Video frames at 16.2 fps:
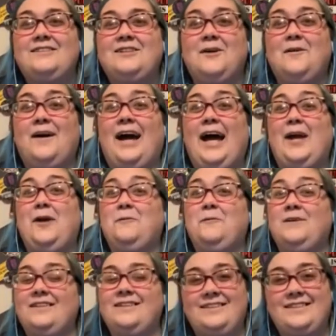So I
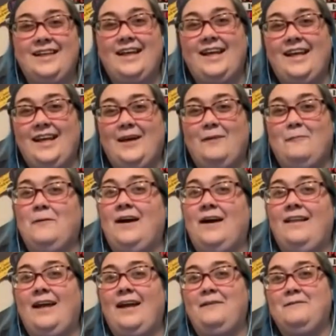will say,
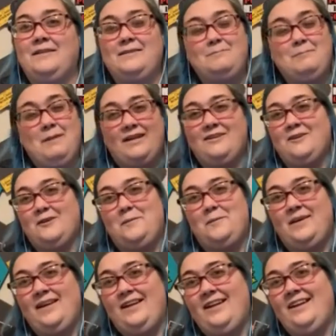while I respect your
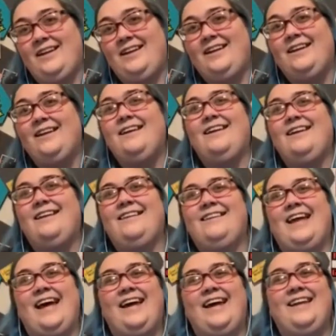opinion,
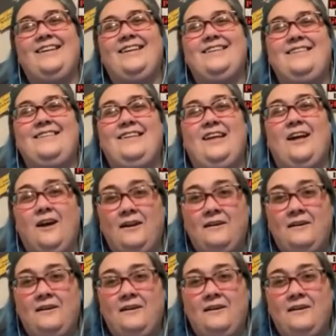that is the it's